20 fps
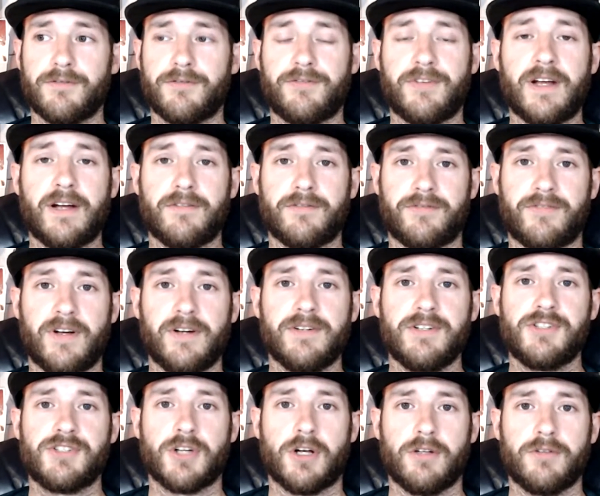Very,
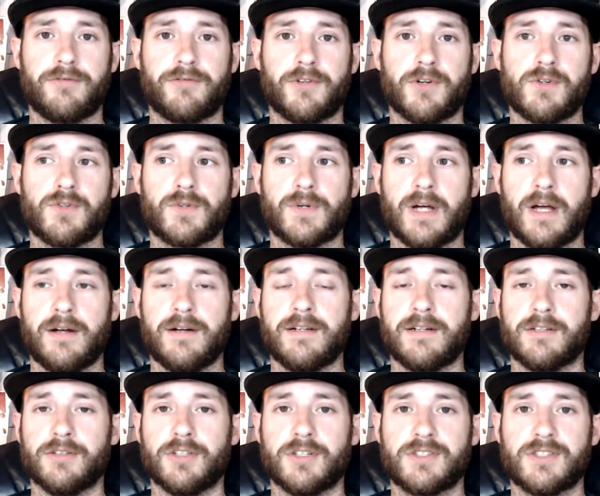very solid first round,
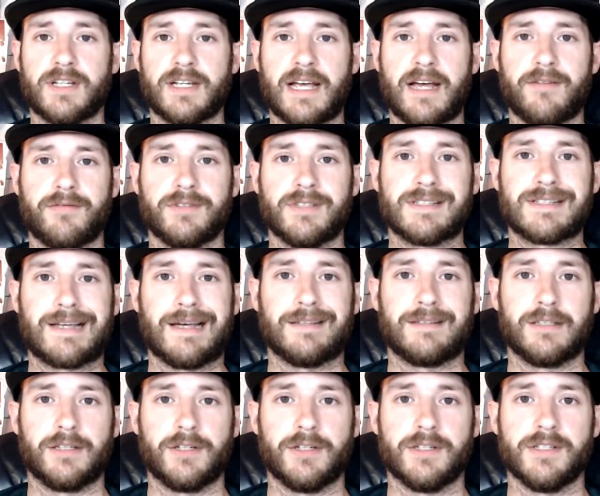and it looks like Avila's
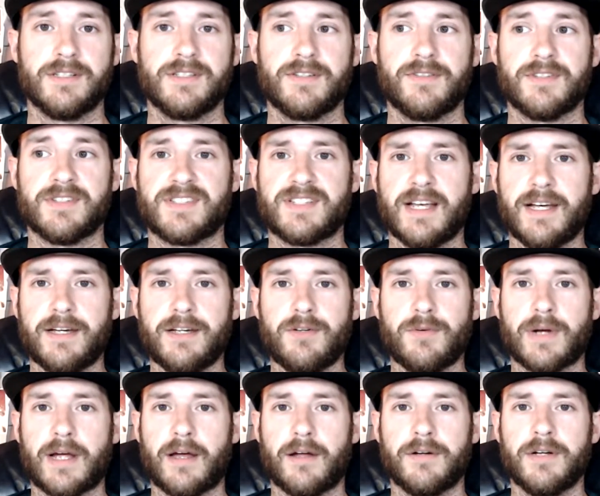got the goods. In the
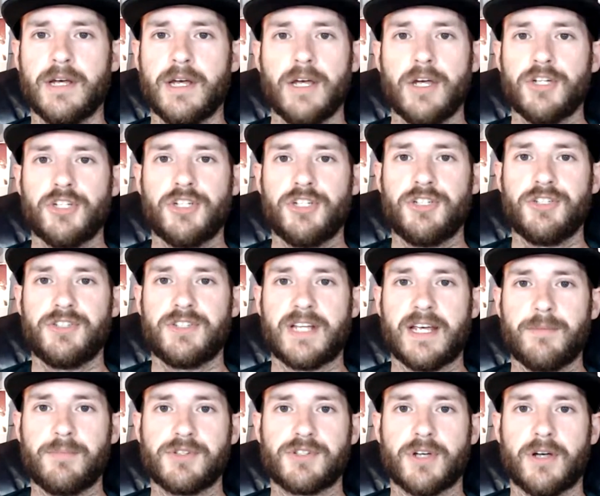second round, she just
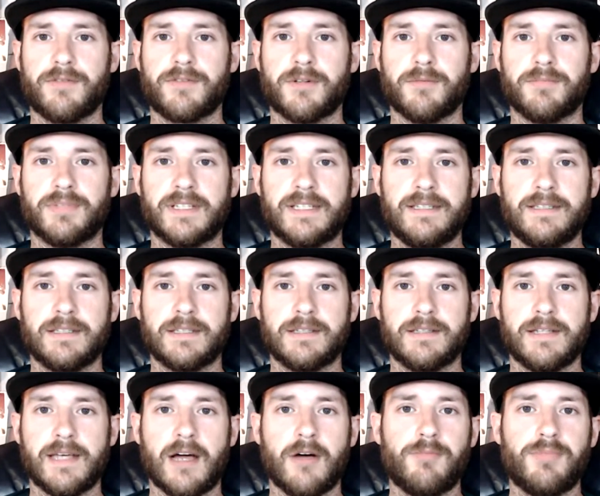tapers off
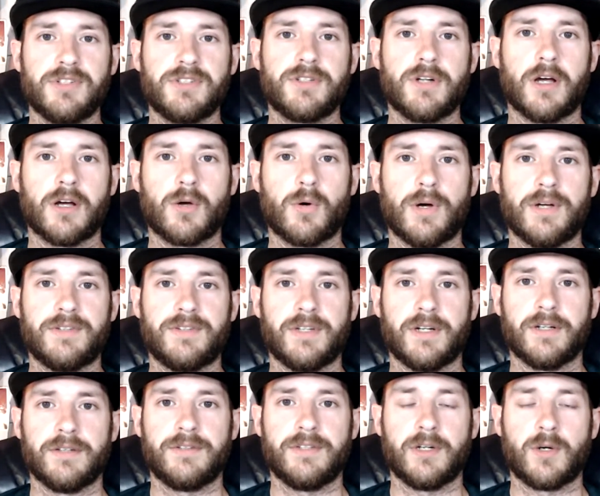completely. The output's not quite
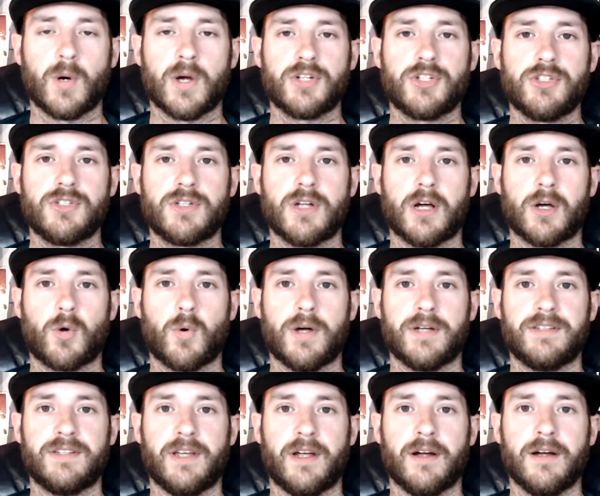there. The aggression's not
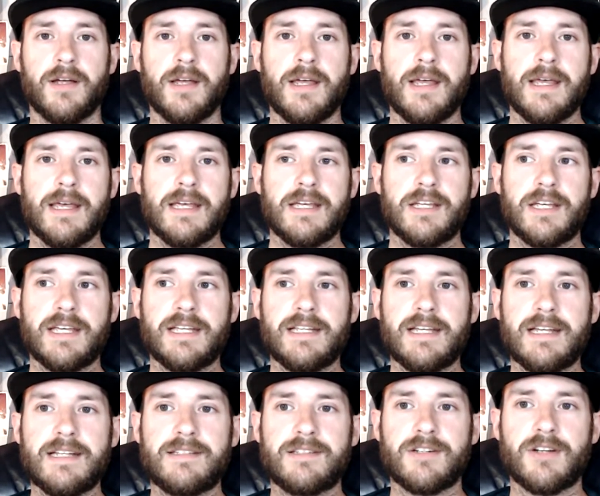quite there.
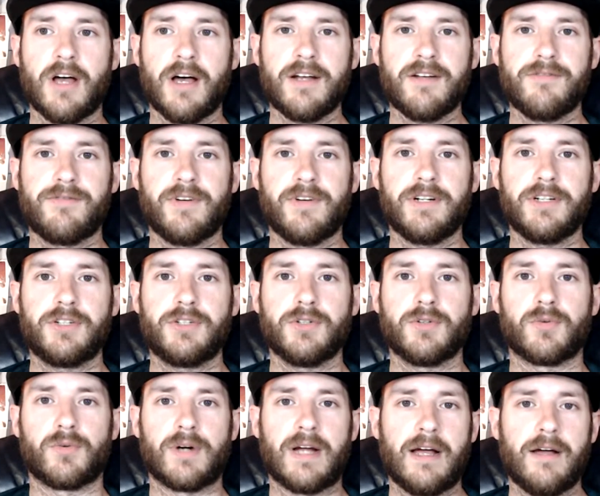It's not a very
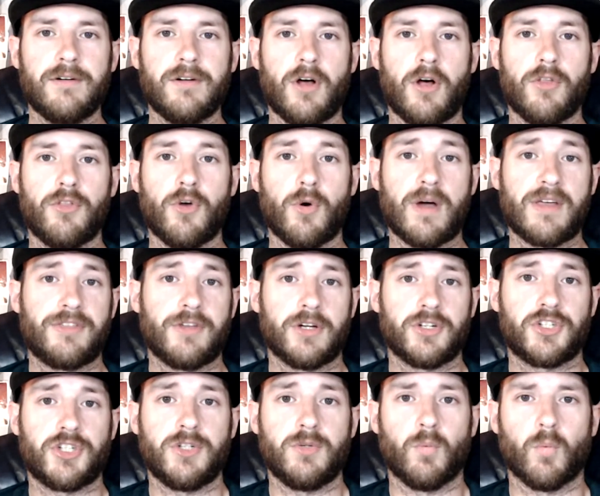good round, although I
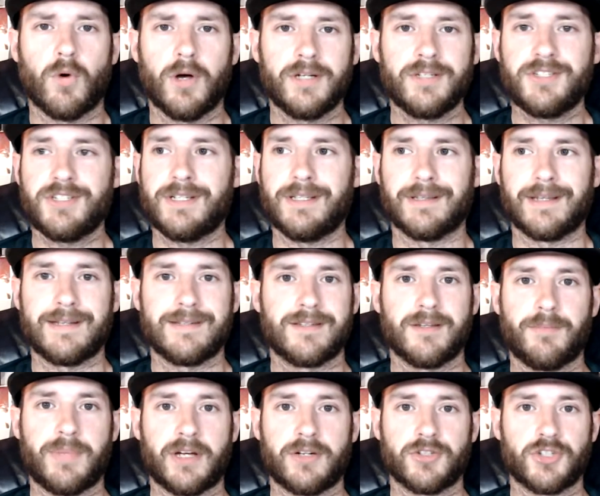thought she won. She lands
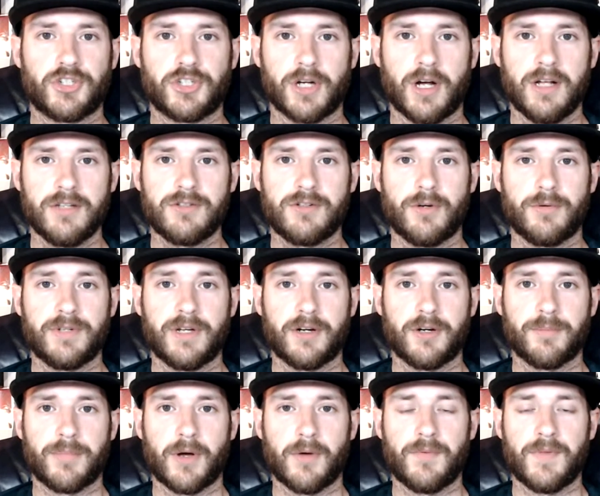the better shots, no
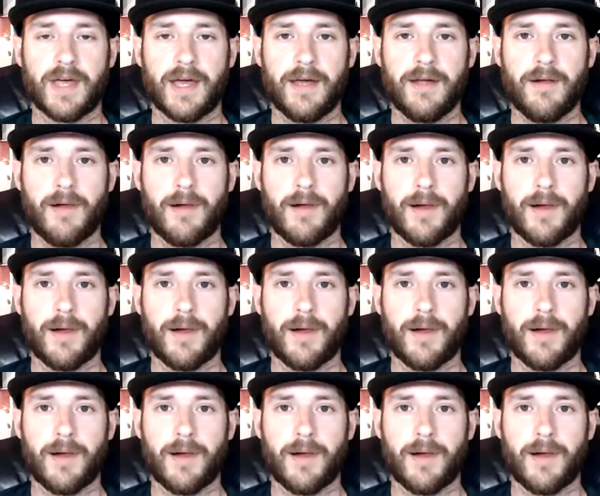doubt about that.